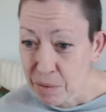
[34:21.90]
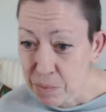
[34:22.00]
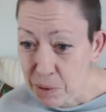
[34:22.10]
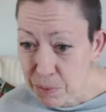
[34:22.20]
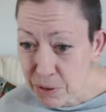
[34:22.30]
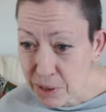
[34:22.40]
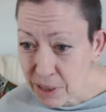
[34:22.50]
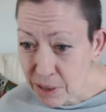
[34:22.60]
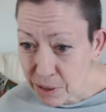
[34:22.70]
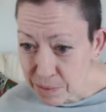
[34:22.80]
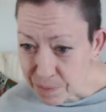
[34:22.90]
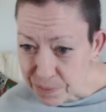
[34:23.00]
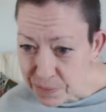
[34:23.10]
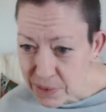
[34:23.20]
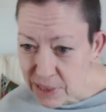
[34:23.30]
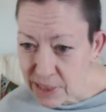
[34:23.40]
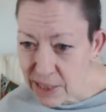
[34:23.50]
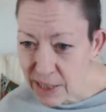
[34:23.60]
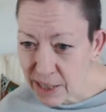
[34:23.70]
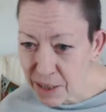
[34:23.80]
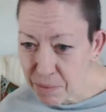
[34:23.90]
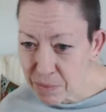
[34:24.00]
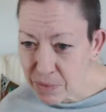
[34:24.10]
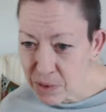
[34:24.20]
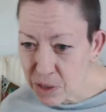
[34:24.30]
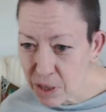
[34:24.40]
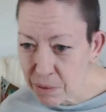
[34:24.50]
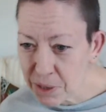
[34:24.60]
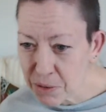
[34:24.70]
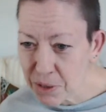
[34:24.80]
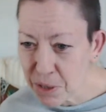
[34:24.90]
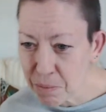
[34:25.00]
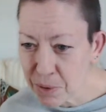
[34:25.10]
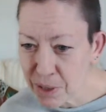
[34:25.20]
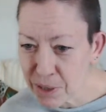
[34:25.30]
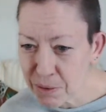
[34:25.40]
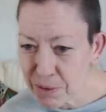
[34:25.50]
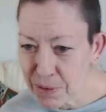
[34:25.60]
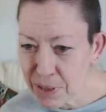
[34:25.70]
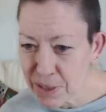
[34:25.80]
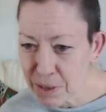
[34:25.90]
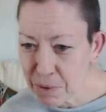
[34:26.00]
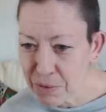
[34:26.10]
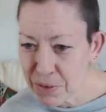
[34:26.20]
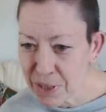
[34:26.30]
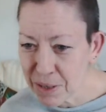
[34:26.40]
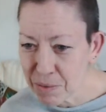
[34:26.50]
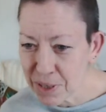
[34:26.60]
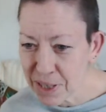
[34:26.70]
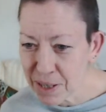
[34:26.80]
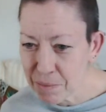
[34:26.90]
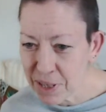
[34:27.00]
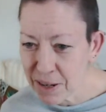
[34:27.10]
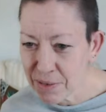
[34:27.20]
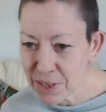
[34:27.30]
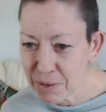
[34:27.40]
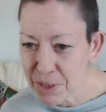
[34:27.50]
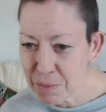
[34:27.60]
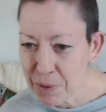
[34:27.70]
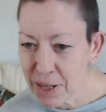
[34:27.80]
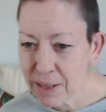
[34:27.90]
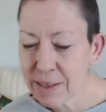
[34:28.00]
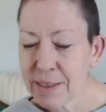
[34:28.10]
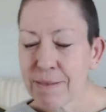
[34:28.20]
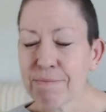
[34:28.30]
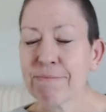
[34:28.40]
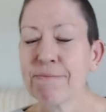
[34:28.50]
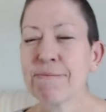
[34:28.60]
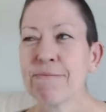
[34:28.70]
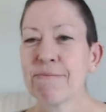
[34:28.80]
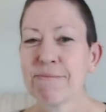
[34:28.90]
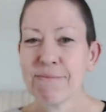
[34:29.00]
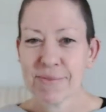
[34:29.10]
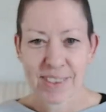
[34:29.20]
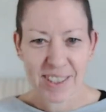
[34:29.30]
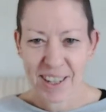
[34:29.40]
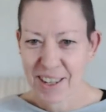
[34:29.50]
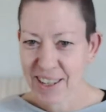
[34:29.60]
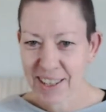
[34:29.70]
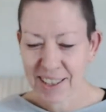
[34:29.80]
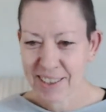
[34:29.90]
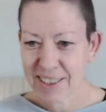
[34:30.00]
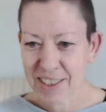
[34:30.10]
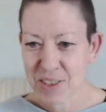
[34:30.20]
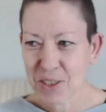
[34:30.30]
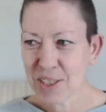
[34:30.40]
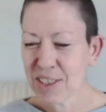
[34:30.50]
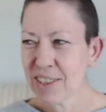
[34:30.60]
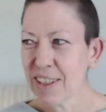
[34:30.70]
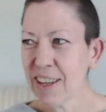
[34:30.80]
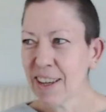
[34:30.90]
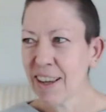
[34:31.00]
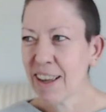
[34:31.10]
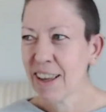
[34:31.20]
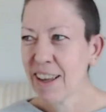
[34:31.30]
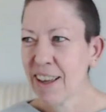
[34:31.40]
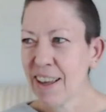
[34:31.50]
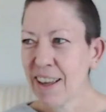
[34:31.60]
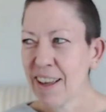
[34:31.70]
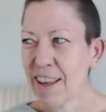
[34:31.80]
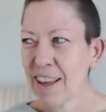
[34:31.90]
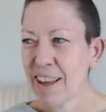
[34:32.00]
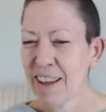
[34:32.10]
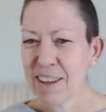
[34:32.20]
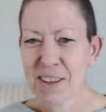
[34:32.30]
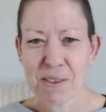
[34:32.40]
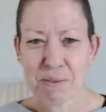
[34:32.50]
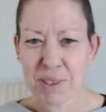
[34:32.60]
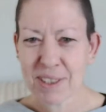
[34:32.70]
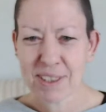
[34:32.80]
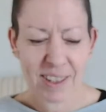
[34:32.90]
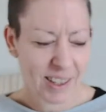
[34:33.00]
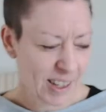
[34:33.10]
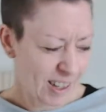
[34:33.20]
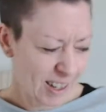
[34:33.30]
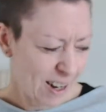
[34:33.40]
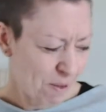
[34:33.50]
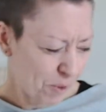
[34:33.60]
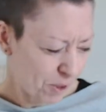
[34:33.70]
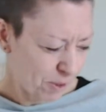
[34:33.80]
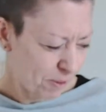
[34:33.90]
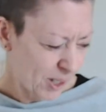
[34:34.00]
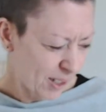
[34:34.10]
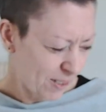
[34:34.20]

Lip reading: Bob's your uncle. Julia went to a jumble last week, first time I've seen one near me, everything 20 pence. Isn't it ace? Because you just like, oh, I'm just like a little animal.